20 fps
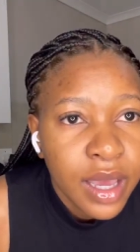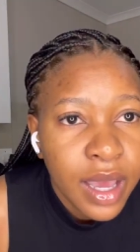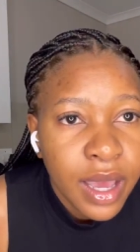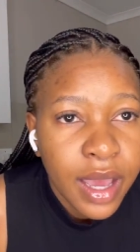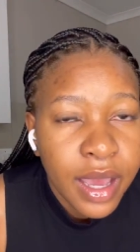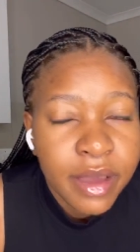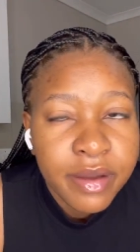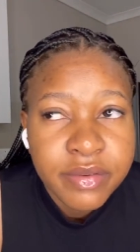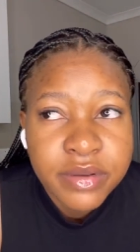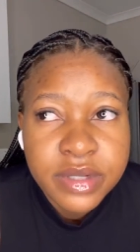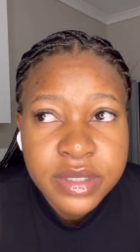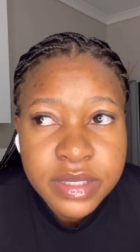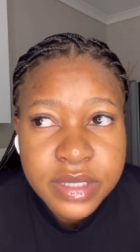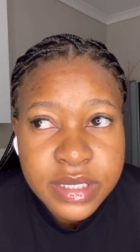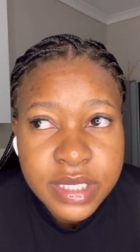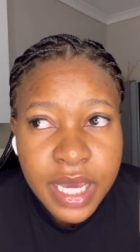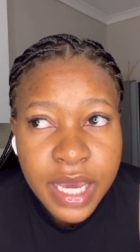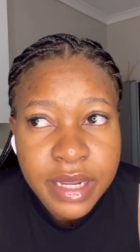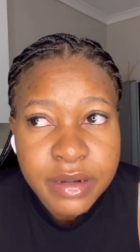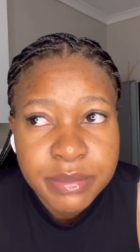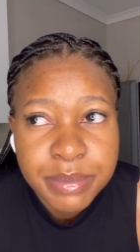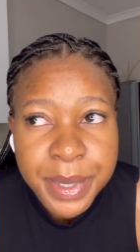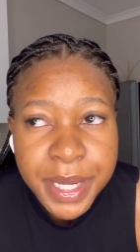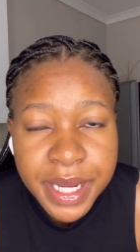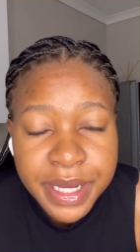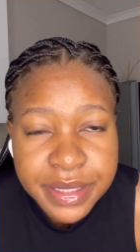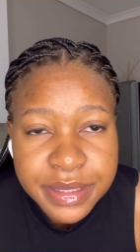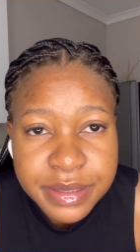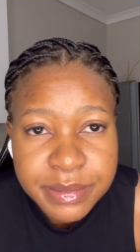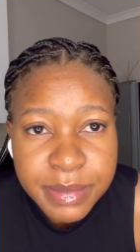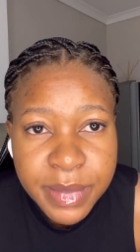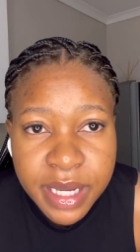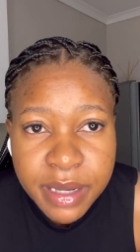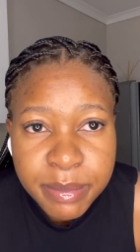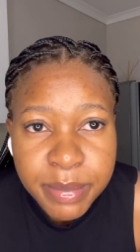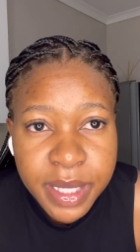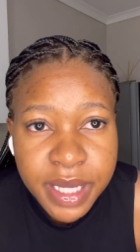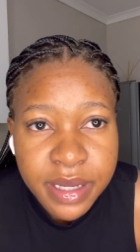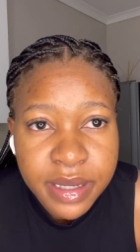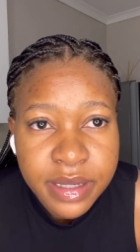I haven't unpacked my
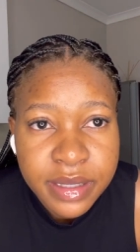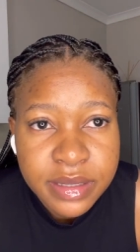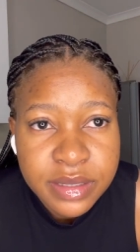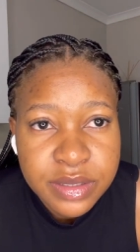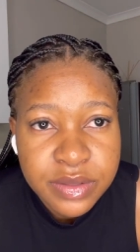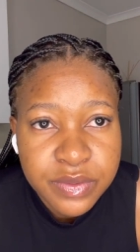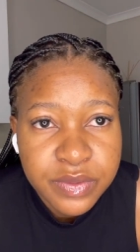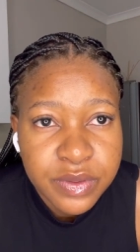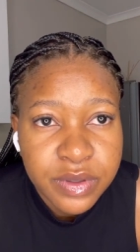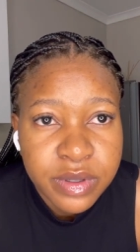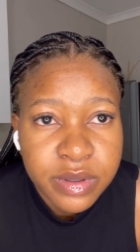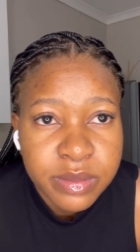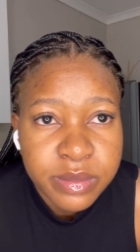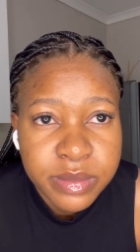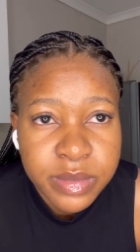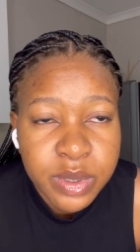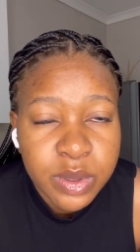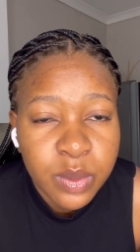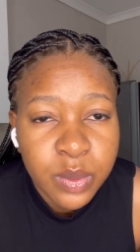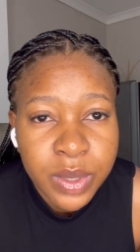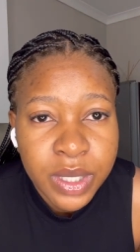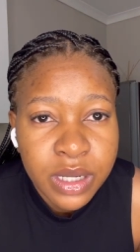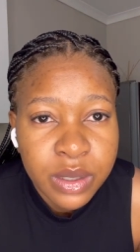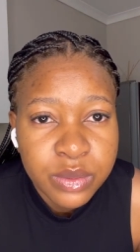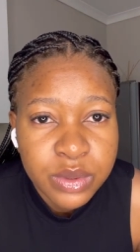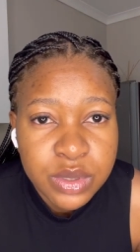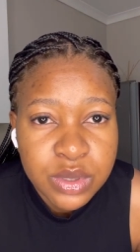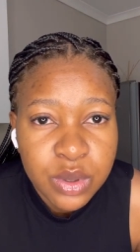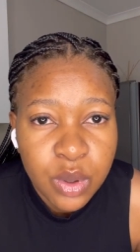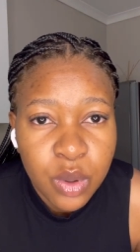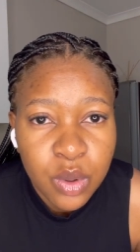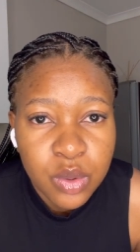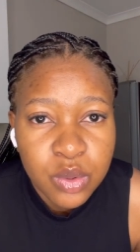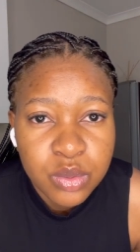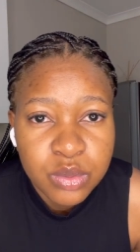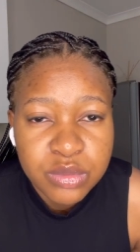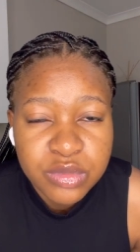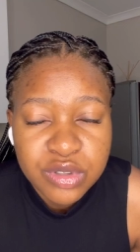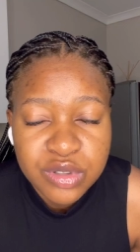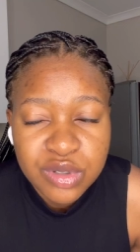bags from when I was
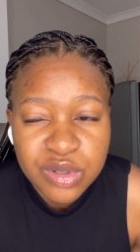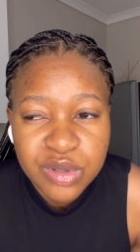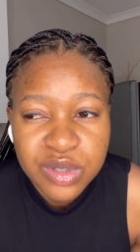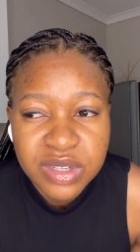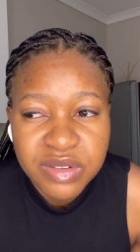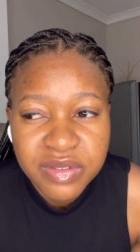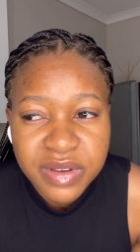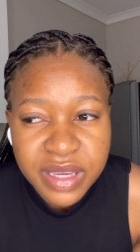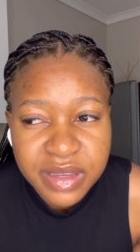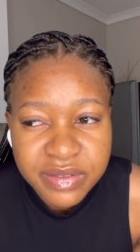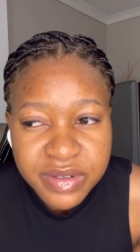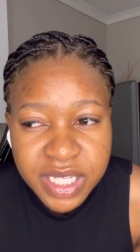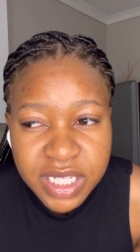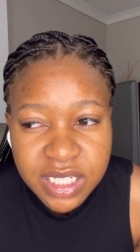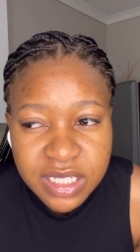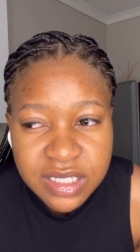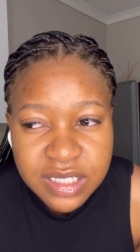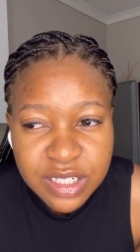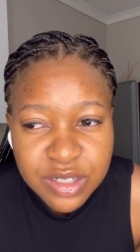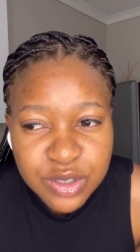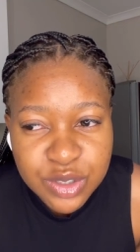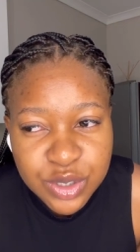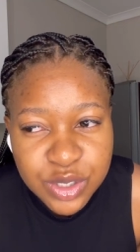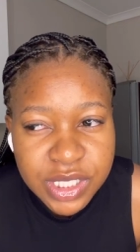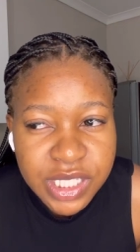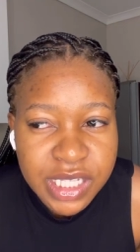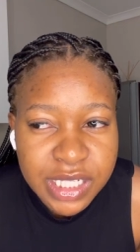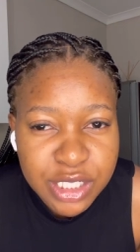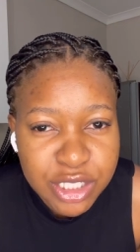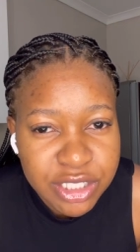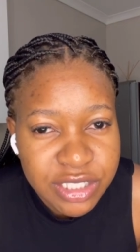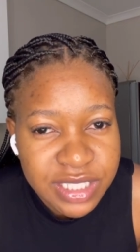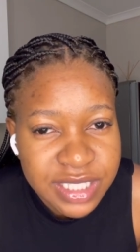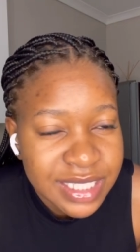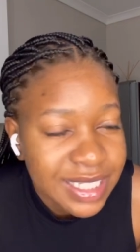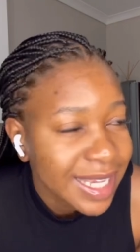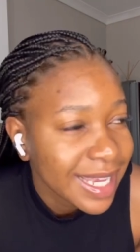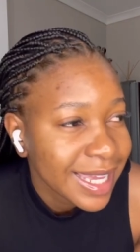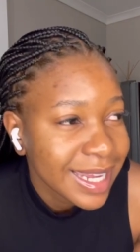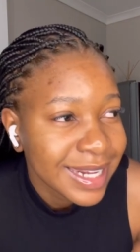home, so if I have energy, I'll do that because
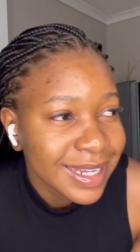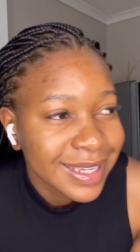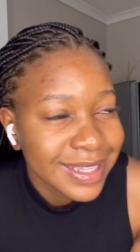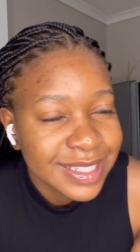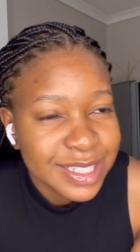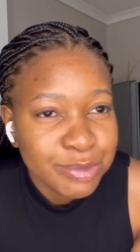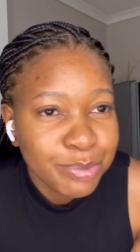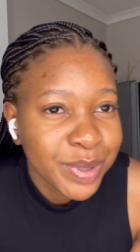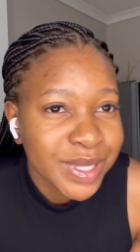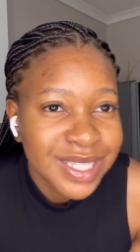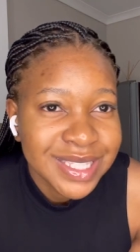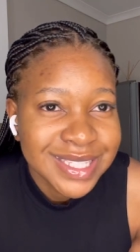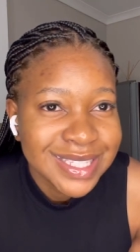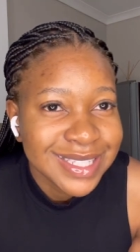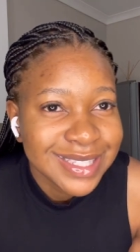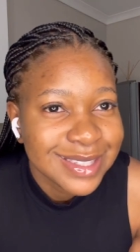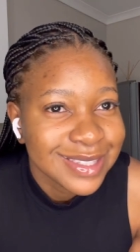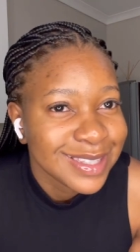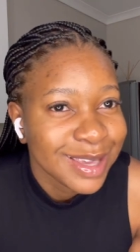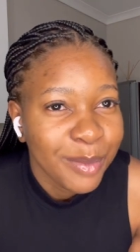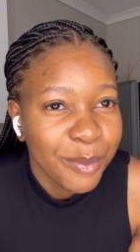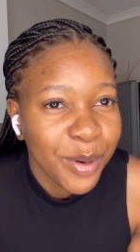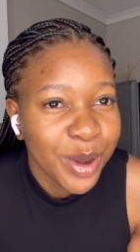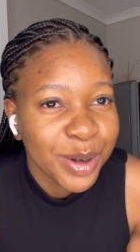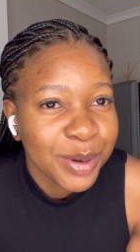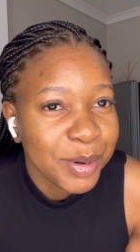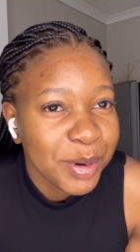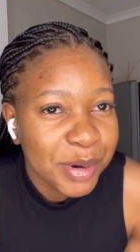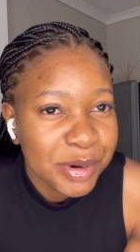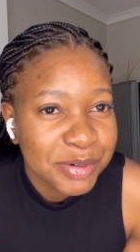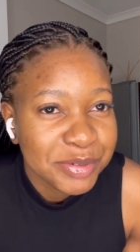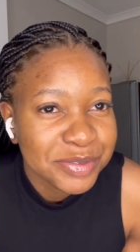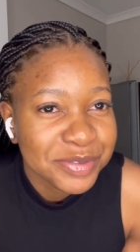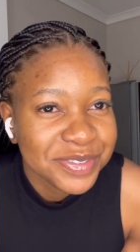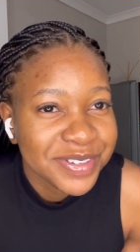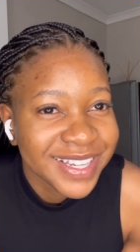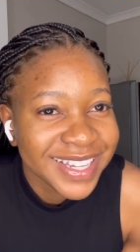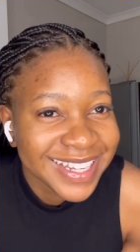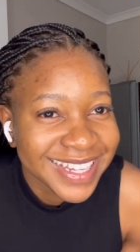it's pissing someone off.